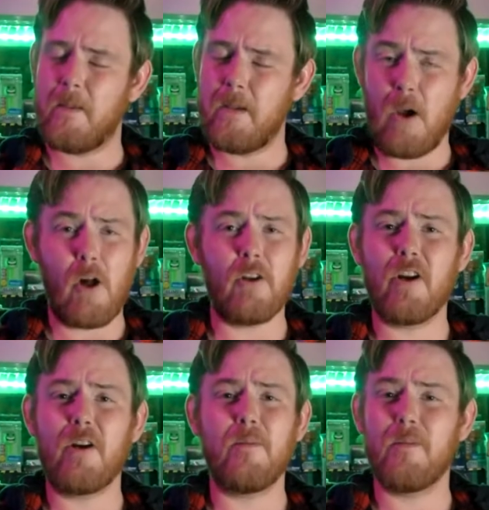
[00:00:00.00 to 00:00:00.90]
Y'all are
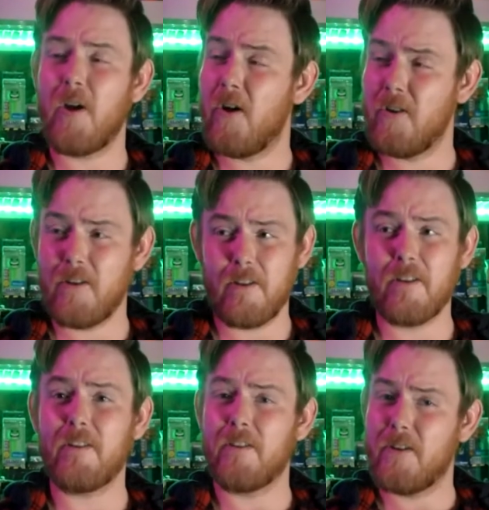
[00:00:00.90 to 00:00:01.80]
gonna, y'all
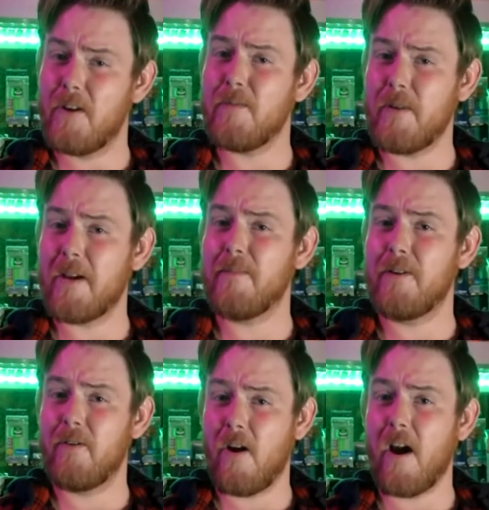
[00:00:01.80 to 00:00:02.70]
are gonna make
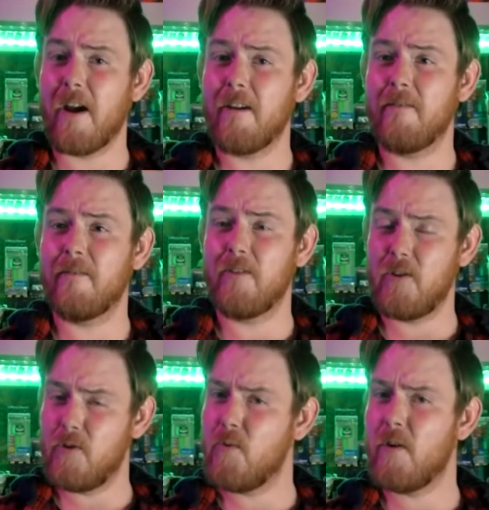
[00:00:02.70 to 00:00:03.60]
me cry.
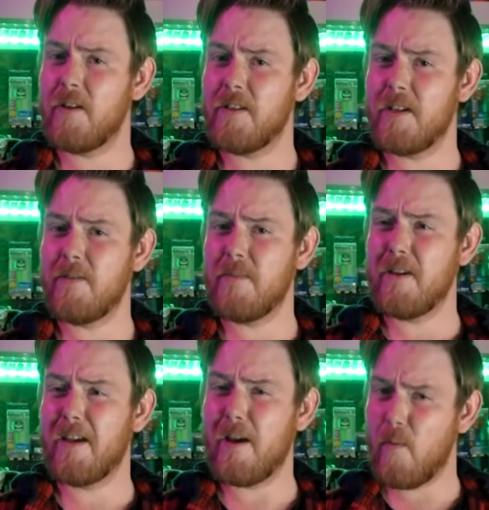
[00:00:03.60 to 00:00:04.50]
Do you wanna see
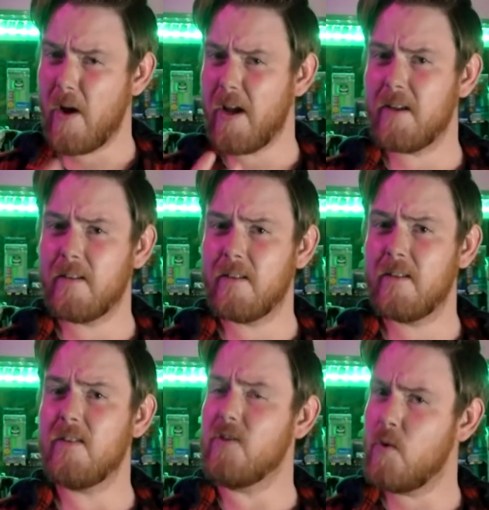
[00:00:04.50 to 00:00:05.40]
me get wet?
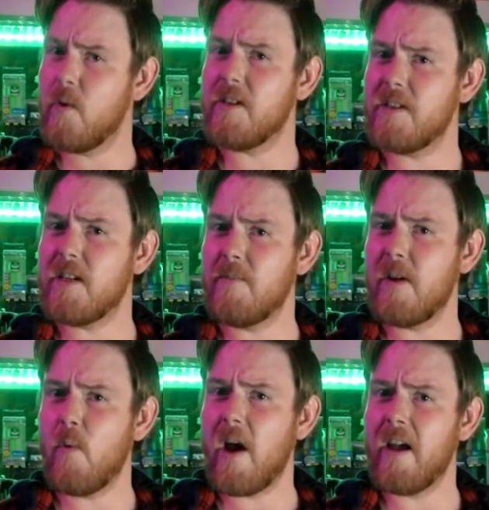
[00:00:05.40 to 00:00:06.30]
Do you wanna see
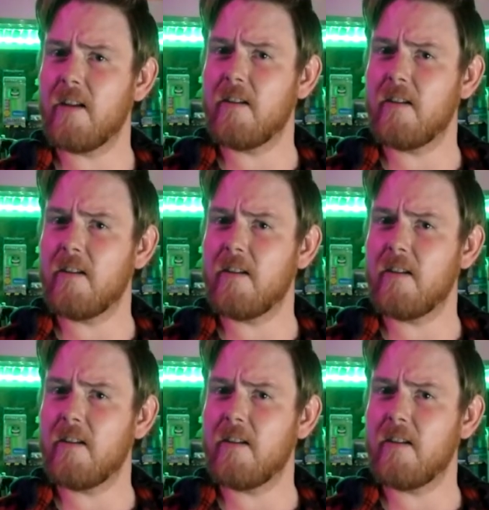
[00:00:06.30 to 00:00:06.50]
me wet?